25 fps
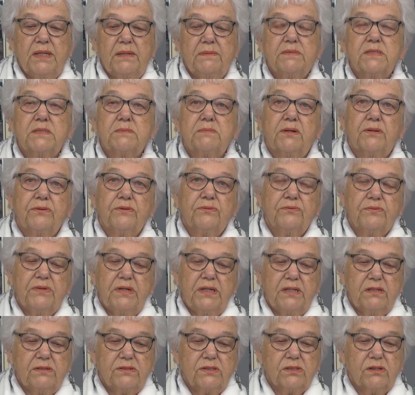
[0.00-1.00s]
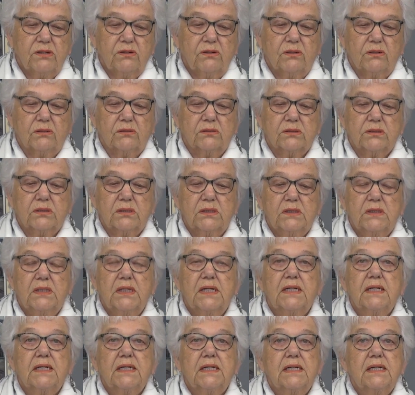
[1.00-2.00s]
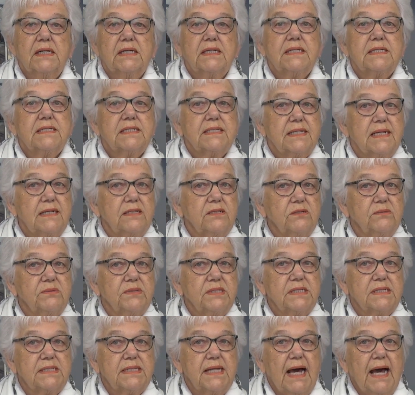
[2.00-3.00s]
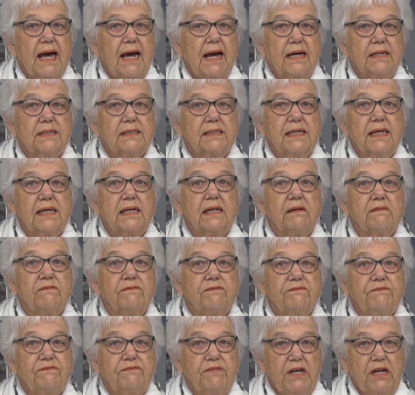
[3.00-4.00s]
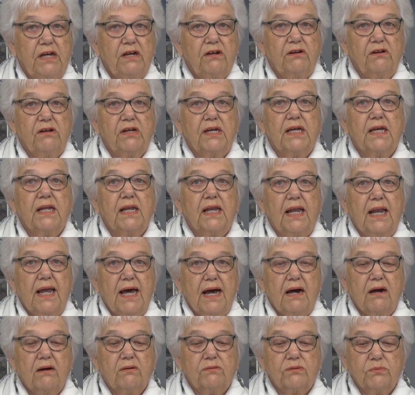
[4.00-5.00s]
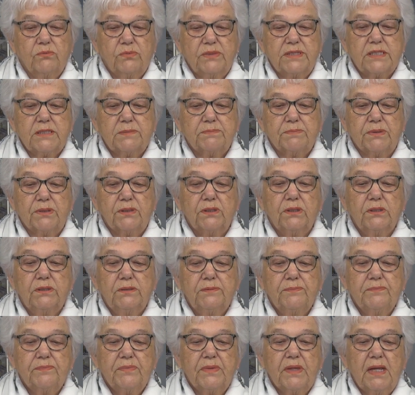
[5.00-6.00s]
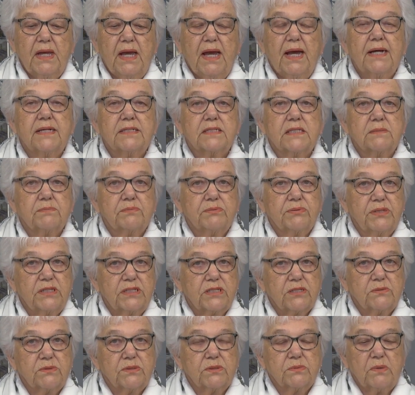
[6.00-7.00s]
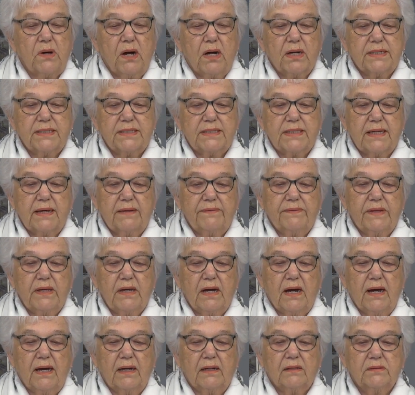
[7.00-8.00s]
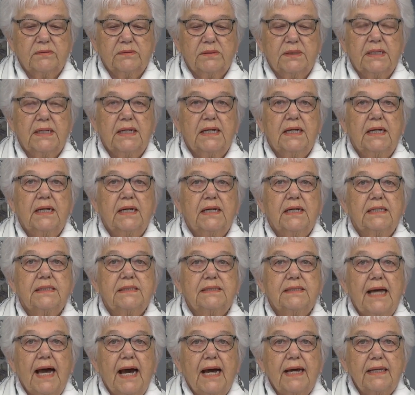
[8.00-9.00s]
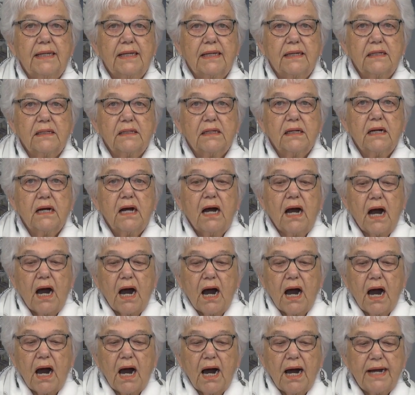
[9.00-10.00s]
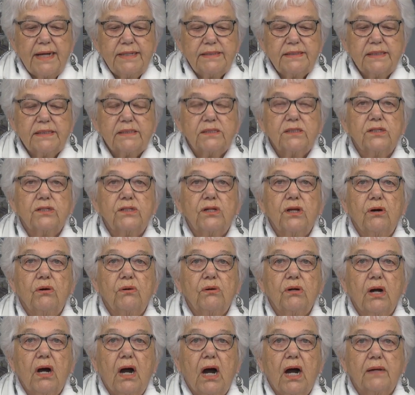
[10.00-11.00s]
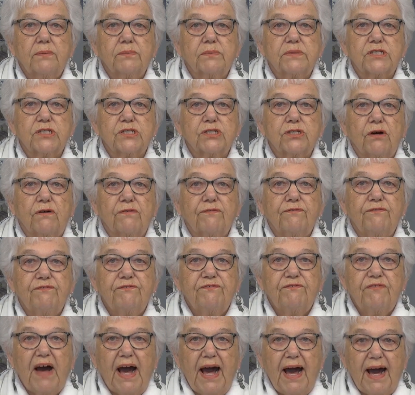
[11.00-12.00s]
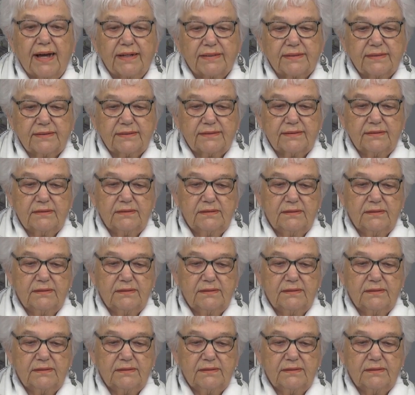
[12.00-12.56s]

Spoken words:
he was about 3 years old, said to his dad in a very loud whisper as the priest was walking down the aisle, "Daddy, I didn't know God was so fat."